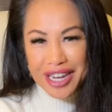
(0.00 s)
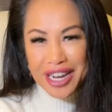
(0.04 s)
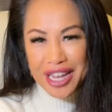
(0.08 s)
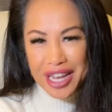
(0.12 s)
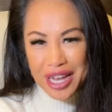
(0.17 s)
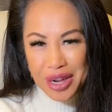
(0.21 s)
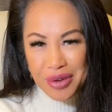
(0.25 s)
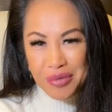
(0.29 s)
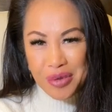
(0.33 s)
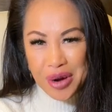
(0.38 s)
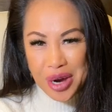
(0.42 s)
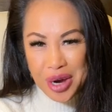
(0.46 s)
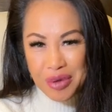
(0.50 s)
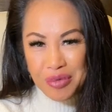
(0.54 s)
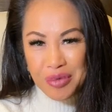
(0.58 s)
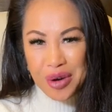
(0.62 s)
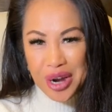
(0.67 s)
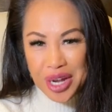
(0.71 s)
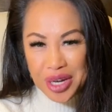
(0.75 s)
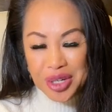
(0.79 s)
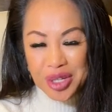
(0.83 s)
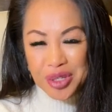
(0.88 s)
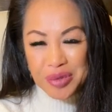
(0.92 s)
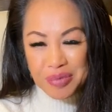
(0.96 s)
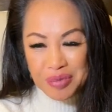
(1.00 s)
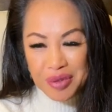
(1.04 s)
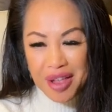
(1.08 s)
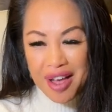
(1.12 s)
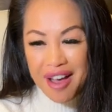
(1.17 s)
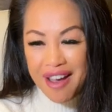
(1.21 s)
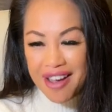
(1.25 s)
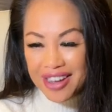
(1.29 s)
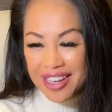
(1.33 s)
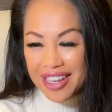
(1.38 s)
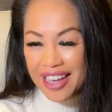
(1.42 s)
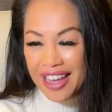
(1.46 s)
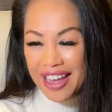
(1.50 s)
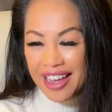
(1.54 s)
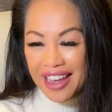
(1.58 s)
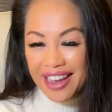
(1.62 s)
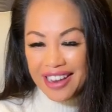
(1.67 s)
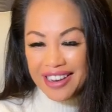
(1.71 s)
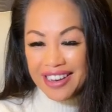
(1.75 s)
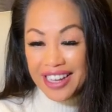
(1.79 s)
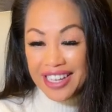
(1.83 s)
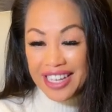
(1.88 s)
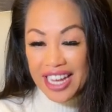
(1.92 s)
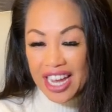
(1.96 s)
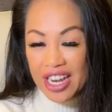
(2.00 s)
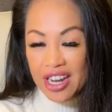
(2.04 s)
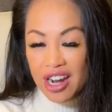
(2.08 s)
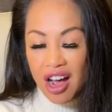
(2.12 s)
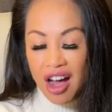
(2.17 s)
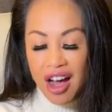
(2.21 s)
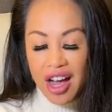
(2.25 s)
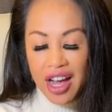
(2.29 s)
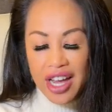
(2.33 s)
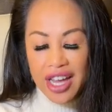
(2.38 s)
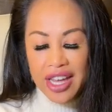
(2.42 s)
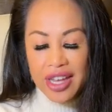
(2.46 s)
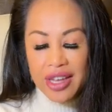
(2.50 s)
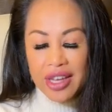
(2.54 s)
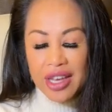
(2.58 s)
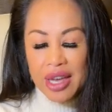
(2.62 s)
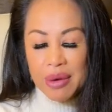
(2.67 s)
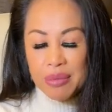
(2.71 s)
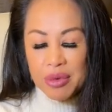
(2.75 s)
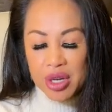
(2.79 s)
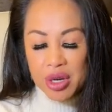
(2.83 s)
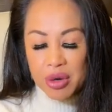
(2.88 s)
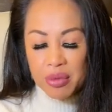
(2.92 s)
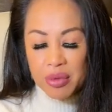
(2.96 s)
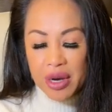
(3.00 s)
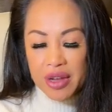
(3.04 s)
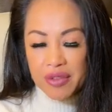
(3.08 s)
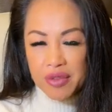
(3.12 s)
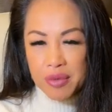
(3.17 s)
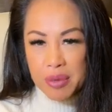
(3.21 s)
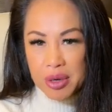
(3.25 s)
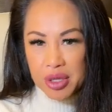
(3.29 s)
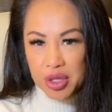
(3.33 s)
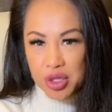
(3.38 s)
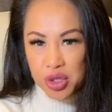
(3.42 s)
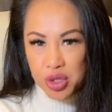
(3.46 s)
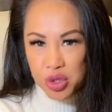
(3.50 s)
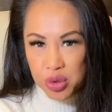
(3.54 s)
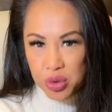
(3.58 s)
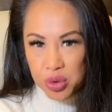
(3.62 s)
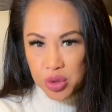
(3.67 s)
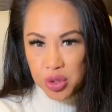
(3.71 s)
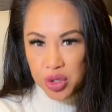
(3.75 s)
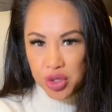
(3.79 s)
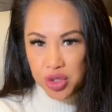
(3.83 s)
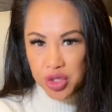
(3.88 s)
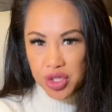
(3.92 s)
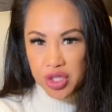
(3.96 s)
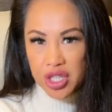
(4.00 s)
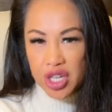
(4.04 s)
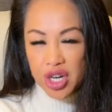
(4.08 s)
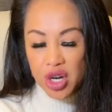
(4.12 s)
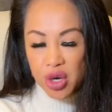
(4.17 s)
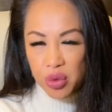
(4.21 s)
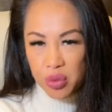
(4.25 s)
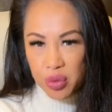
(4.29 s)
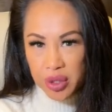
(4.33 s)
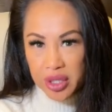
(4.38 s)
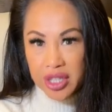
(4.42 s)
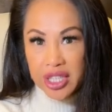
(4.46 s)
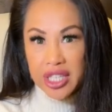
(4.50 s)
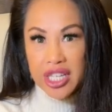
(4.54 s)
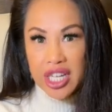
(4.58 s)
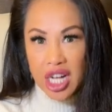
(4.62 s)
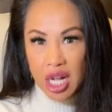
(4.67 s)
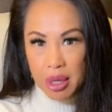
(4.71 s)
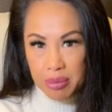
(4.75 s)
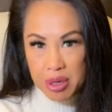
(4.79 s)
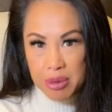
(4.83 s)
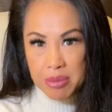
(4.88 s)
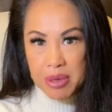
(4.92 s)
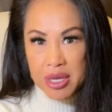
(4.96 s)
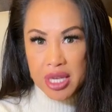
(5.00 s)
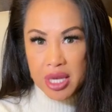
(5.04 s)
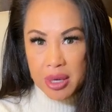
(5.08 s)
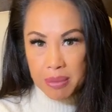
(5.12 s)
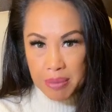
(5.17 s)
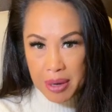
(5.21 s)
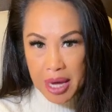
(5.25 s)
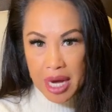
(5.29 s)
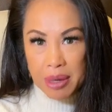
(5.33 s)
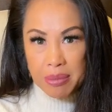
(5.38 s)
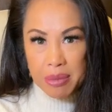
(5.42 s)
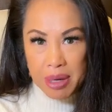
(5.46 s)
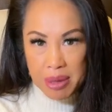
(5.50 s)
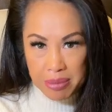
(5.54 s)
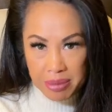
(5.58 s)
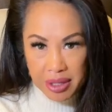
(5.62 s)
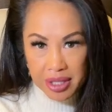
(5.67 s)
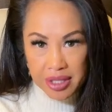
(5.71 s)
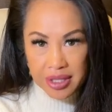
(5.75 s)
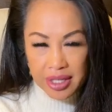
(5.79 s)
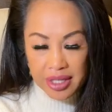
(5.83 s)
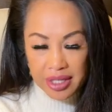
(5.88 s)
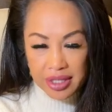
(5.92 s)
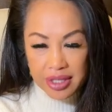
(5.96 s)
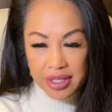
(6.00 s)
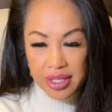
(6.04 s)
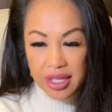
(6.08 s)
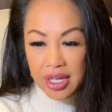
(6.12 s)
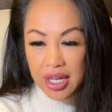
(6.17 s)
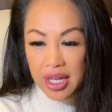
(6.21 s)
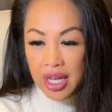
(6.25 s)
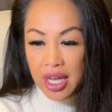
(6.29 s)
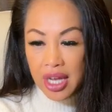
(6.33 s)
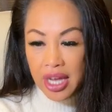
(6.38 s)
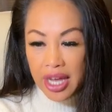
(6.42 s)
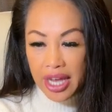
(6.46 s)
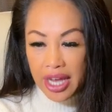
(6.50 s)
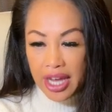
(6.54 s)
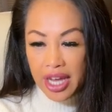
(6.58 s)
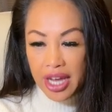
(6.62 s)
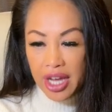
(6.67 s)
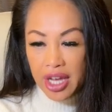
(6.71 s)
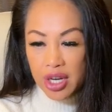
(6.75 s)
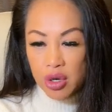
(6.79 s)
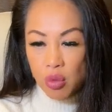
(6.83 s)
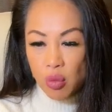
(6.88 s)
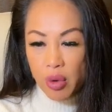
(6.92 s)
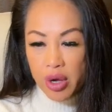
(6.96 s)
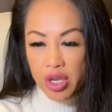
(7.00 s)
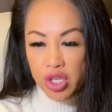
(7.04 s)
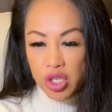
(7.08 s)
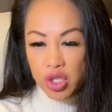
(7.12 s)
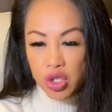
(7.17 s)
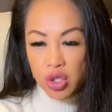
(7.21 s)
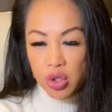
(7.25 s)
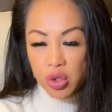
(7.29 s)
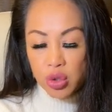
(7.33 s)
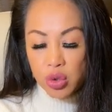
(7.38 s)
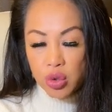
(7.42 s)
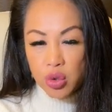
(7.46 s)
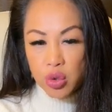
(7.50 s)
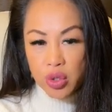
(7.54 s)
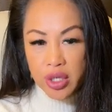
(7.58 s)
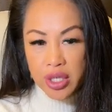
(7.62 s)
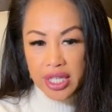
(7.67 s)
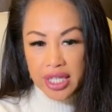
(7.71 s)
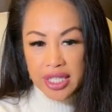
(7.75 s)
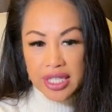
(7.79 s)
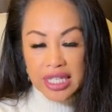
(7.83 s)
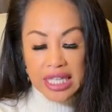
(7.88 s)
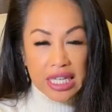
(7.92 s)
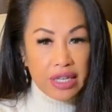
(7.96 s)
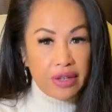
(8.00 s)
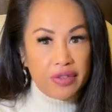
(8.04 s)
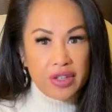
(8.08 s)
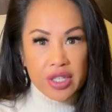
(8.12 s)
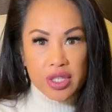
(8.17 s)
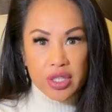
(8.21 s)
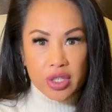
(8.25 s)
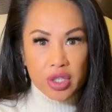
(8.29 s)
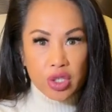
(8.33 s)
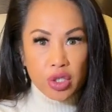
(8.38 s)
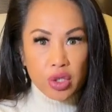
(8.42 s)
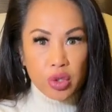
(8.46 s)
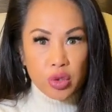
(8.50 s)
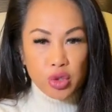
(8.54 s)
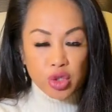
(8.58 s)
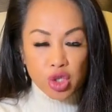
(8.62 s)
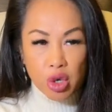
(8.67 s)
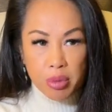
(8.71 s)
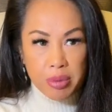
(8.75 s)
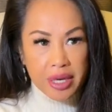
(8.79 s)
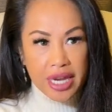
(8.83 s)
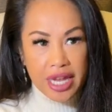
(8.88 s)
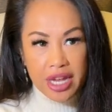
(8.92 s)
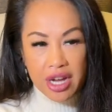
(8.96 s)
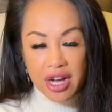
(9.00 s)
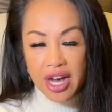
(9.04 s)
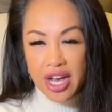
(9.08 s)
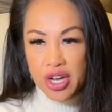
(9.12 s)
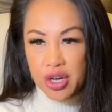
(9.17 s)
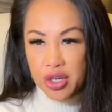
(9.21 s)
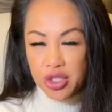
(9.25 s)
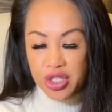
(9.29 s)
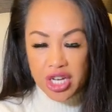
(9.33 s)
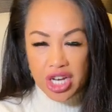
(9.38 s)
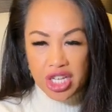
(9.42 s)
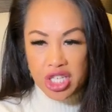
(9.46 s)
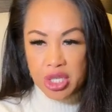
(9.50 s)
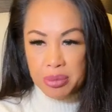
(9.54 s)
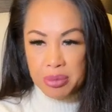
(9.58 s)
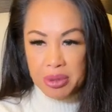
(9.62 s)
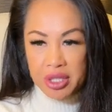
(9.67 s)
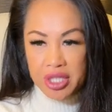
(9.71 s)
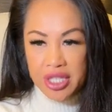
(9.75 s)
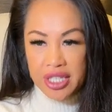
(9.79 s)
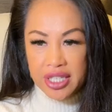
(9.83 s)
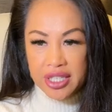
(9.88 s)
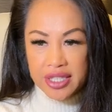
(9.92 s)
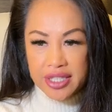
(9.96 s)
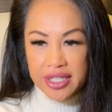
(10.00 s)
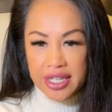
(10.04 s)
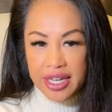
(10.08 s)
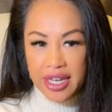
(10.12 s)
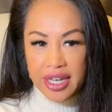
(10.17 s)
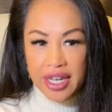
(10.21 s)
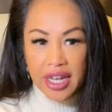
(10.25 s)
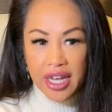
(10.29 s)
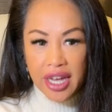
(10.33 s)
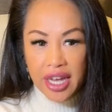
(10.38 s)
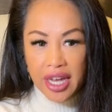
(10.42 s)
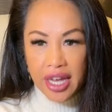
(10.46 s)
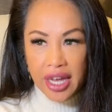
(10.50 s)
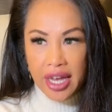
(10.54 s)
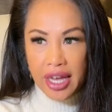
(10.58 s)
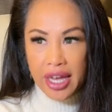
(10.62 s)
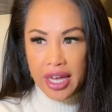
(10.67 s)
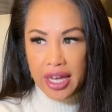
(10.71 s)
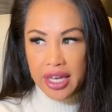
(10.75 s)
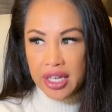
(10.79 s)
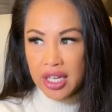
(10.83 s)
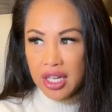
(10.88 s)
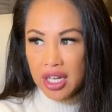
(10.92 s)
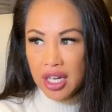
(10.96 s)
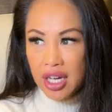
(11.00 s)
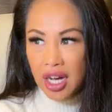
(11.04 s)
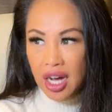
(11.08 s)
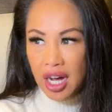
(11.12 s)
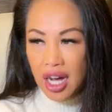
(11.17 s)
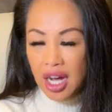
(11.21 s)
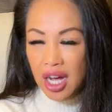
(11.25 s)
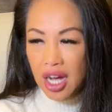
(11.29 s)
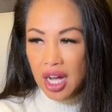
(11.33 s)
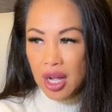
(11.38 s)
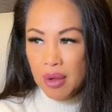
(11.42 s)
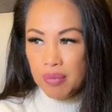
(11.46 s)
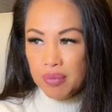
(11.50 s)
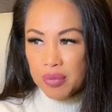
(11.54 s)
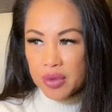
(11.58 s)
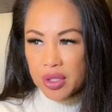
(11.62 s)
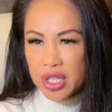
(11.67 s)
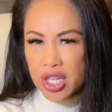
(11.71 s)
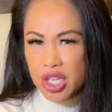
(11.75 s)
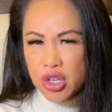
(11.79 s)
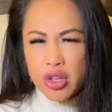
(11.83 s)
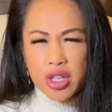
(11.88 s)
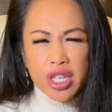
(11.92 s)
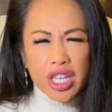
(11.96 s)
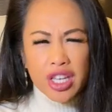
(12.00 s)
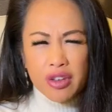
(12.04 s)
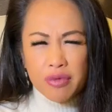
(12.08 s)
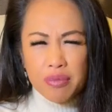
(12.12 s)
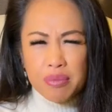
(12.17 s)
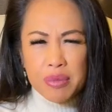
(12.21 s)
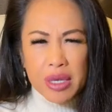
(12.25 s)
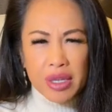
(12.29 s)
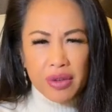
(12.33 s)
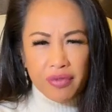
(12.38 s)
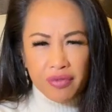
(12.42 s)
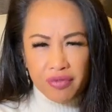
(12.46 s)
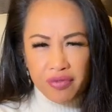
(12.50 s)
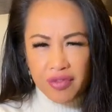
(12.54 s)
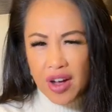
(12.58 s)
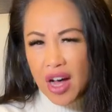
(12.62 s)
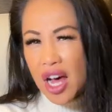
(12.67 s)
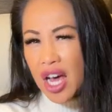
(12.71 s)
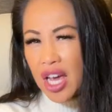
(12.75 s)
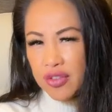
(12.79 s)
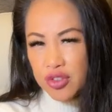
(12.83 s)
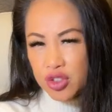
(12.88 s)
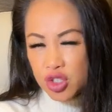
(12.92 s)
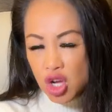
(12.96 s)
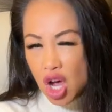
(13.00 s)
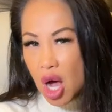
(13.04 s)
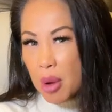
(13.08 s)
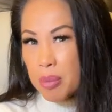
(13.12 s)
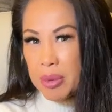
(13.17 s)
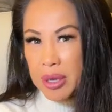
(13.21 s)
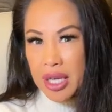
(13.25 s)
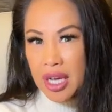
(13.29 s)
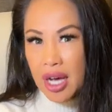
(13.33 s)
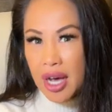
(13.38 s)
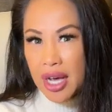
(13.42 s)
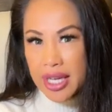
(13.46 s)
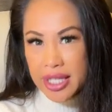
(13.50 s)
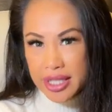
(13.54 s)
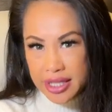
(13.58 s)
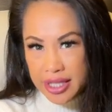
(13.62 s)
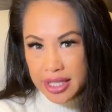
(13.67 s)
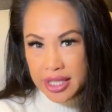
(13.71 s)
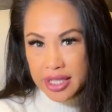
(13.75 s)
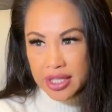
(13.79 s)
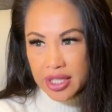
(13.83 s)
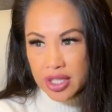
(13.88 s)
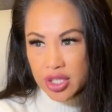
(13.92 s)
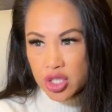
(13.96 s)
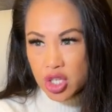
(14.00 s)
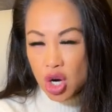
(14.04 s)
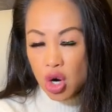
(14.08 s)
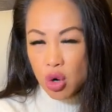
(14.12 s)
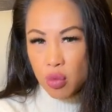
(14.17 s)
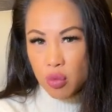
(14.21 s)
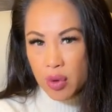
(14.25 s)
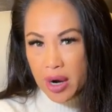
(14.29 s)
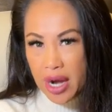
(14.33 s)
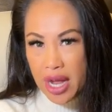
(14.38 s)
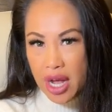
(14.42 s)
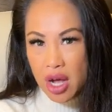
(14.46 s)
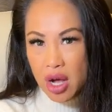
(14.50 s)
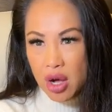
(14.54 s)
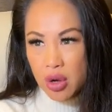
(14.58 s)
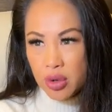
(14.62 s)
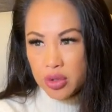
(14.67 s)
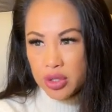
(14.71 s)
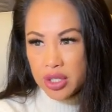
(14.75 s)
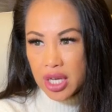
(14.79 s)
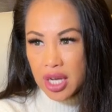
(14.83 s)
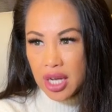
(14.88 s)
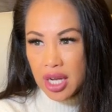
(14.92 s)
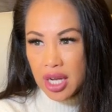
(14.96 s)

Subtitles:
I had writer's block. And again, I am going to rave about the tools that are really helping me impact my business. And when you can even use OpenAI or ChatGPT and say, hey, can you give me 5 topic ideas around